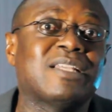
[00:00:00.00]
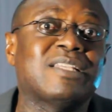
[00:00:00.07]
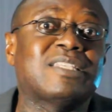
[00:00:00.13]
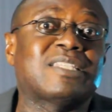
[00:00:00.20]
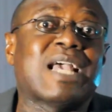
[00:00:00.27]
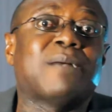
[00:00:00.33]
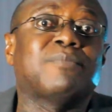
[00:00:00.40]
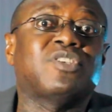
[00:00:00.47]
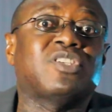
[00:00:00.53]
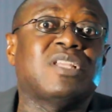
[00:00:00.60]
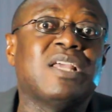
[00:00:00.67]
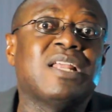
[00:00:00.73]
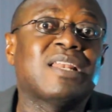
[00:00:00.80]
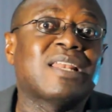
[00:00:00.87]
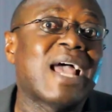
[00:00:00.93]
In Psalms
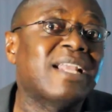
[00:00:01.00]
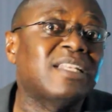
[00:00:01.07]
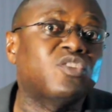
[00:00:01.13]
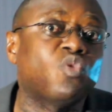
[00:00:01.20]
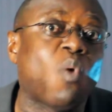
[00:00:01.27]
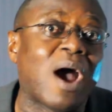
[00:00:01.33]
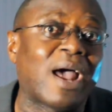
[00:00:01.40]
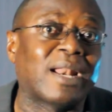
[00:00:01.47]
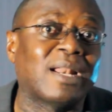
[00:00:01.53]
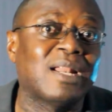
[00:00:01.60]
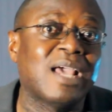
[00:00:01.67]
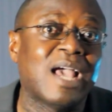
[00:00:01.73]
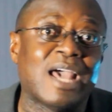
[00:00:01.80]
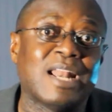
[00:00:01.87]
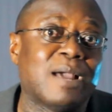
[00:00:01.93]
91,
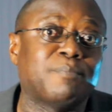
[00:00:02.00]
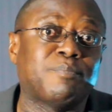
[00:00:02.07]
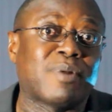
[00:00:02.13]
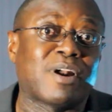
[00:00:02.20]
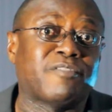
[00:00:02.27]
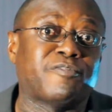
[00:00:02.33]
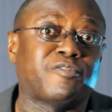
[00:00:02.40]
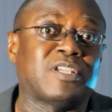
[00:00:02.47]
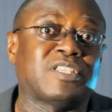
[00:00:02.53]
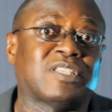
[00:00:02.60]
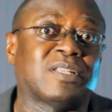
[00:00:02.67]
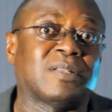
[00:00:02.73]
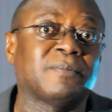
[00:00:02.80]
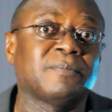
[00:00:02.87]
and I'm paraphrasing,